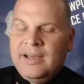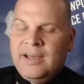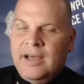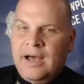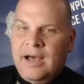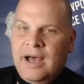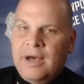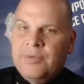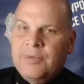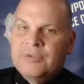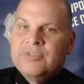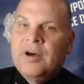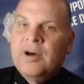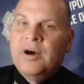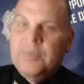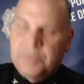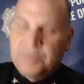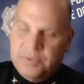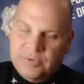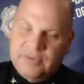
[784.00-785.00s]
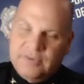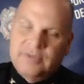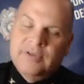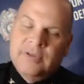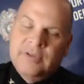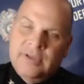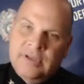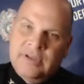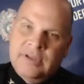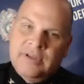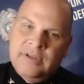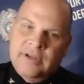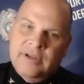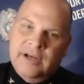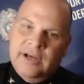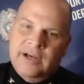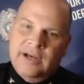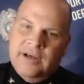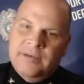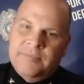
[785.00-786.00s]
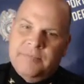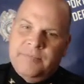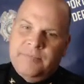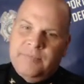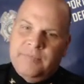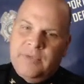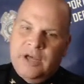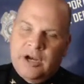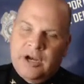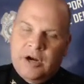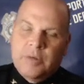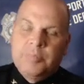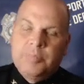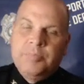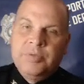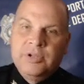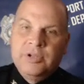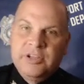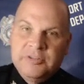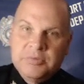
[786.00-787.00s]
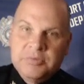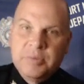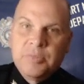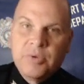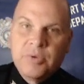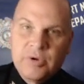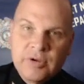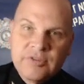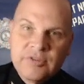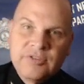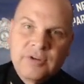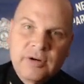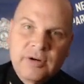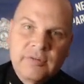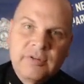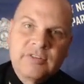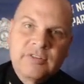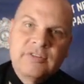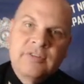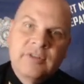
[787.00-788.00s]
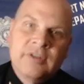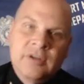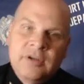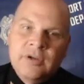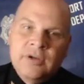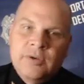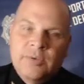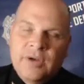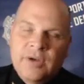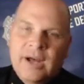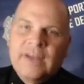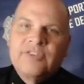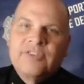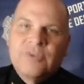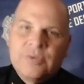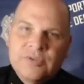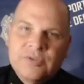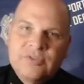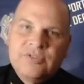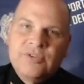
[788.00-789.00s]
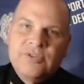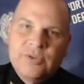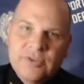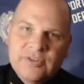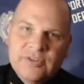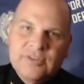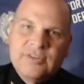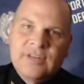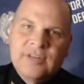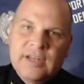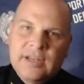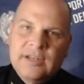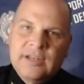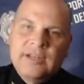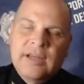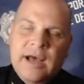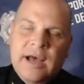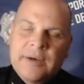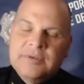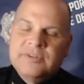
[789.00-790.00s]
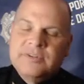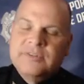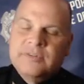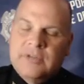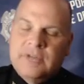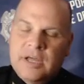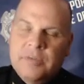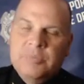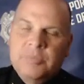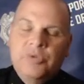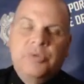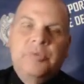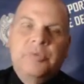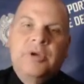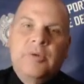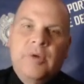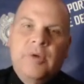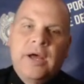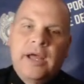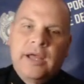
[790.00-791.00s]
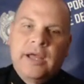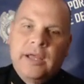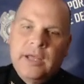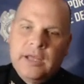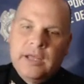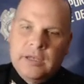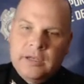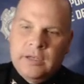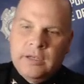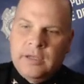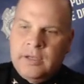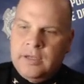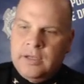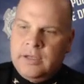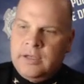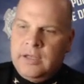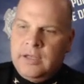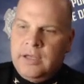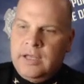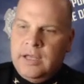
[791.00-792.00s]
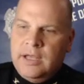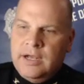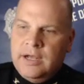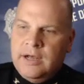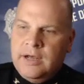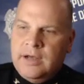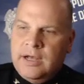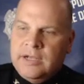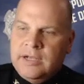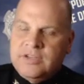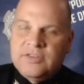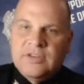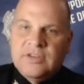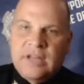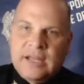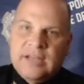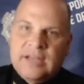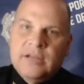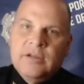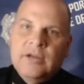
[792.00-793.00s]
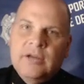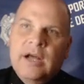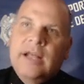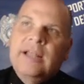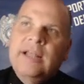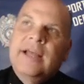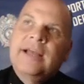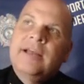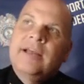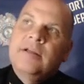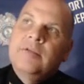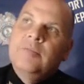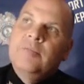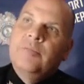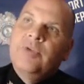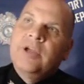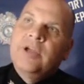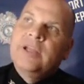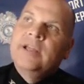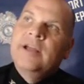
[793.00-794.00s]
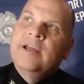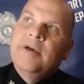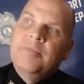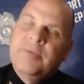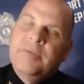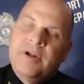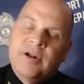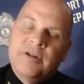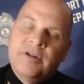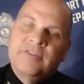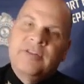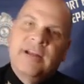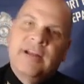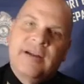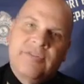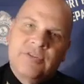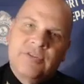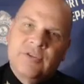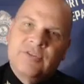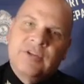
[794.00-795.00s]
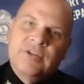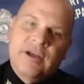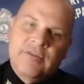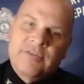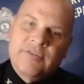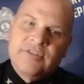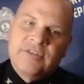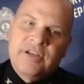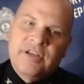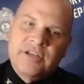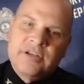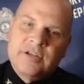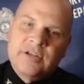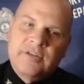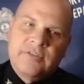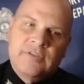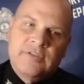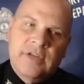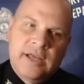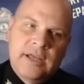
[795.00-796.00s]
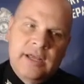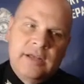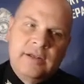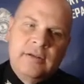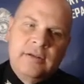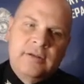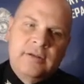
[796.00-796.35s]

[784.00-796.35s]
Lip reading: I was humbled at our police memorial service when high school students attended. That blew me away, and I like breaking down barriers and having those conversations, and